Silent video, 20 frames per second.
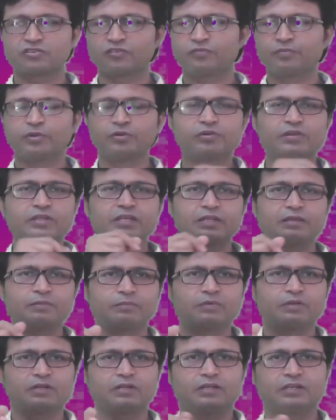of beauty,
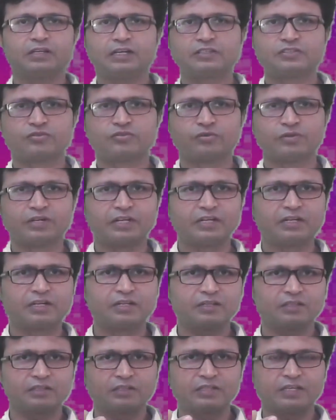as you read
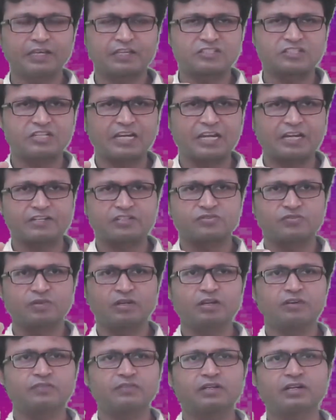the extracts
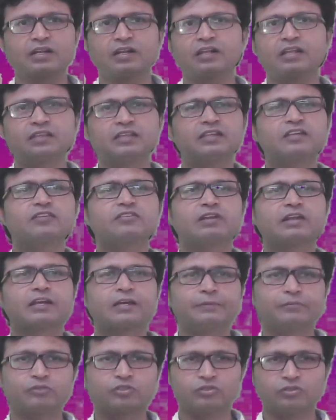one after another, you will
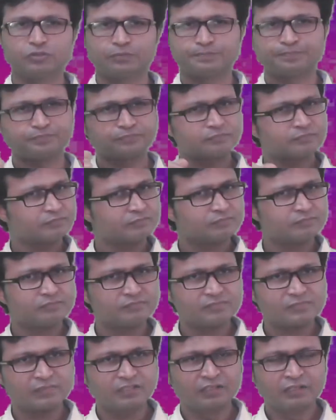come to know.
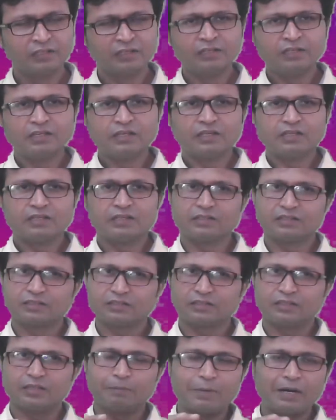
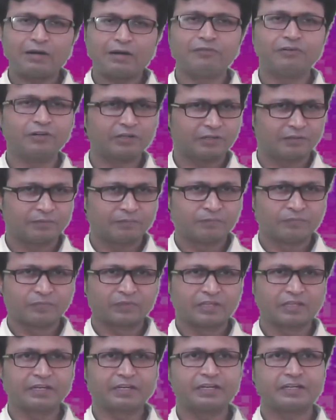The bower
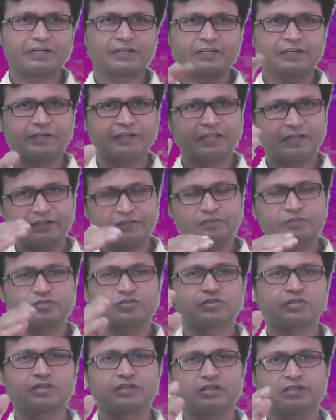created, that
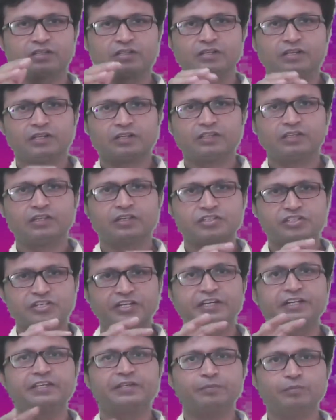is the
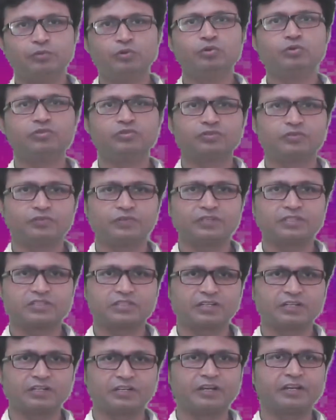shady boon which
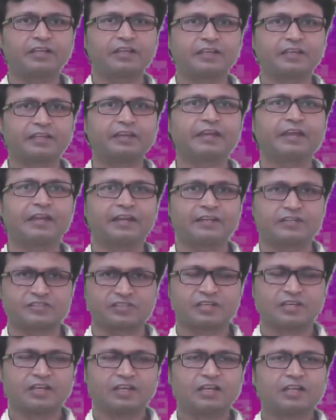a tree
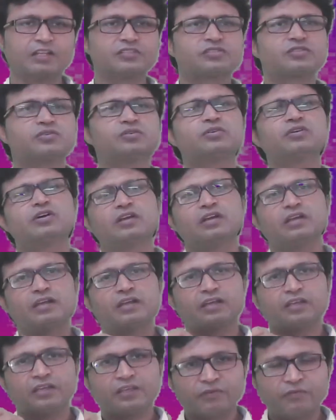creates. So
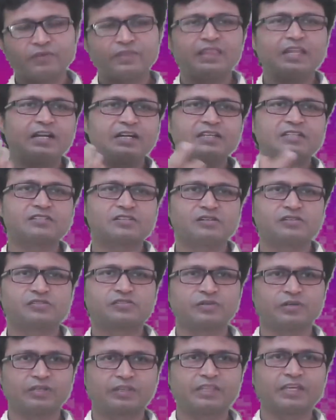even that is
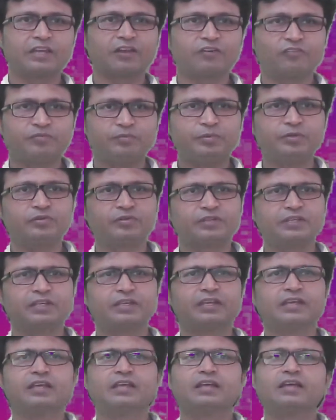also a thing of
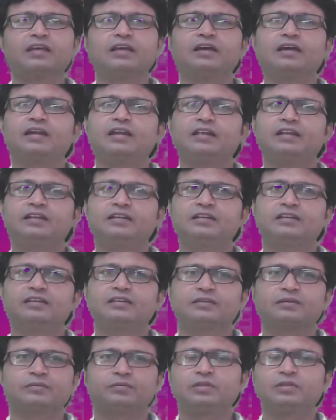beauty. And
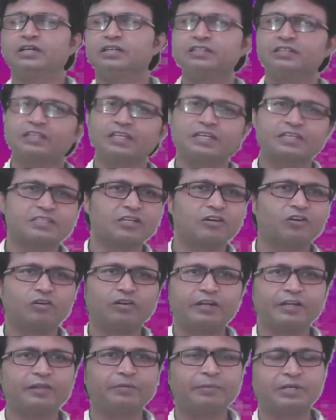the other things I
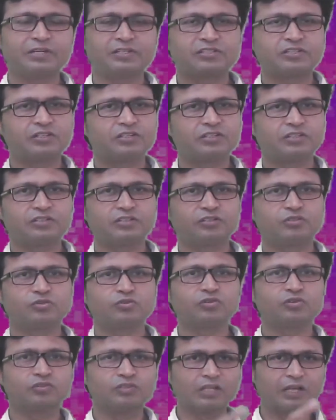already mentioned to
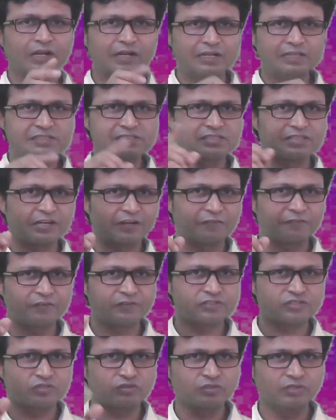you, the rills
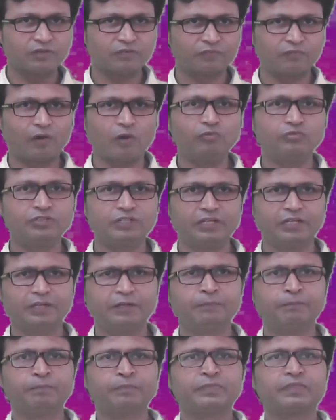refers to the
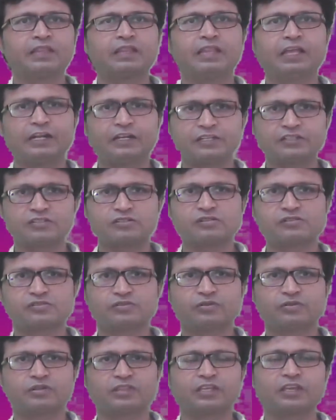fountain, that is
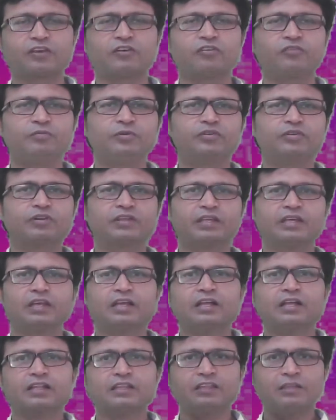also a thing of beauty.
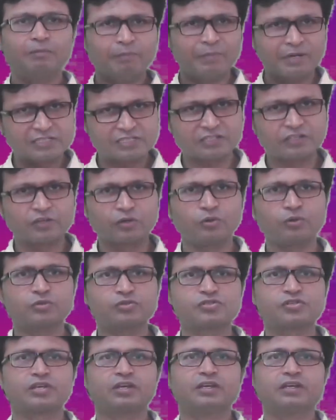The musk
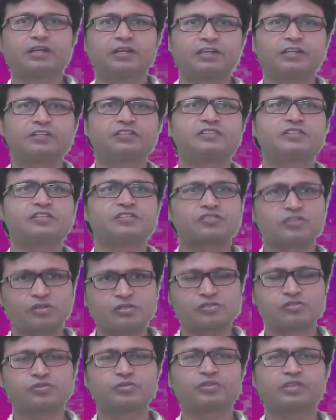rose, it is
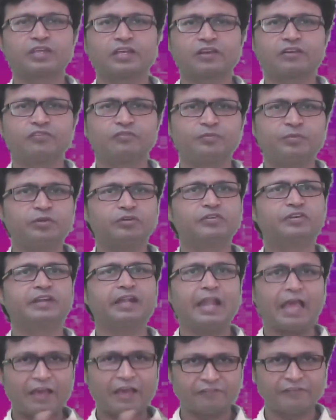also a thing of
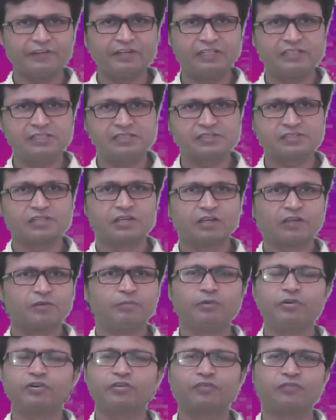beauty. Daffodils,
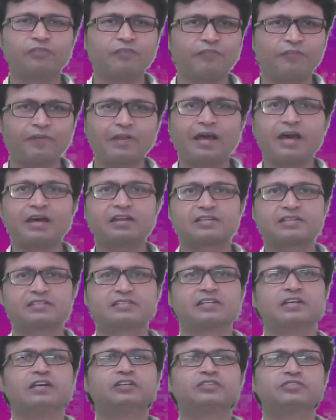beautiful flowers,
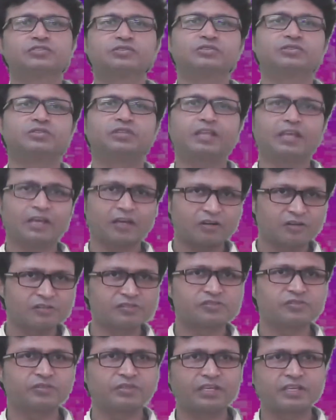so they are
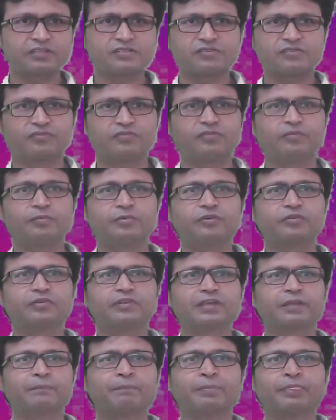also things of
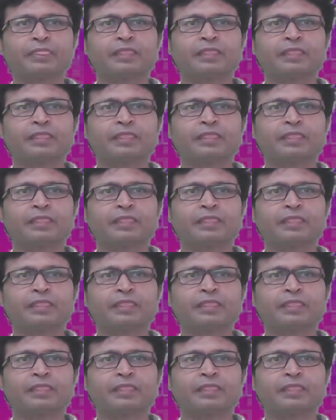beauty.